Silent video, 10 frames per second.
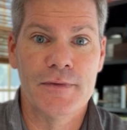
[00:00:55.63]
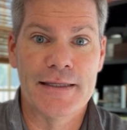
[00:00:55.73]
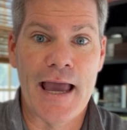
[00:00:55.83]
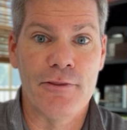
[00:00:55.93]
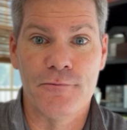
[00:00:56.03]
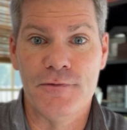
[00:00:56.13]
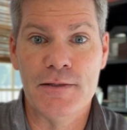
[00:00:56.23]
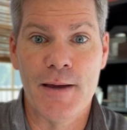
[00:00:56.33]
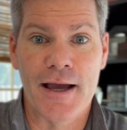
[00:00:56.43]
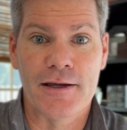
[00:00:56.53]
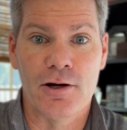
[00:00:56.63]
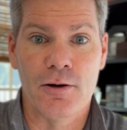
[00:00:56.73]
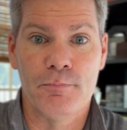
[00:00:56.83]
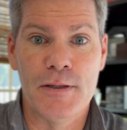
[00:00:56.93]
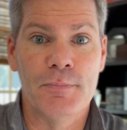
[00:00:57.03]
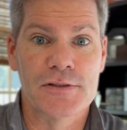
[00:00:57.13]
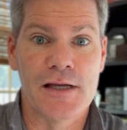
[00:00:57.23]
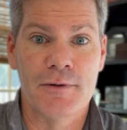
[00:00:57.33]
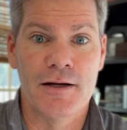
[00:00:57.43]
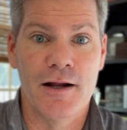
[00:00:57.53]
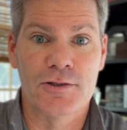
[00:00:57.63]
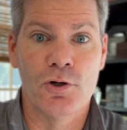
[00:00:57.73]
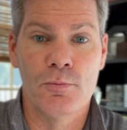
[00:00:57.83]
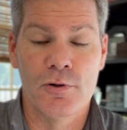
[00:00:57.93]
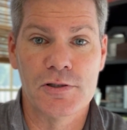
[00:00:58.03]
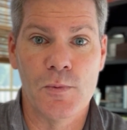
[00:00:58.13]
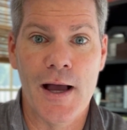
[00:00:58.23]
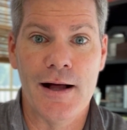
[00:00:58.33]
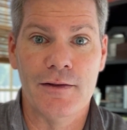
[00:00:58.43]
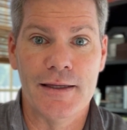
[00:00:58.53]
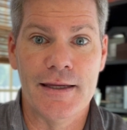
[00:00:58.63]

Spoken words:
gathered feedback at our People Summit in October as well.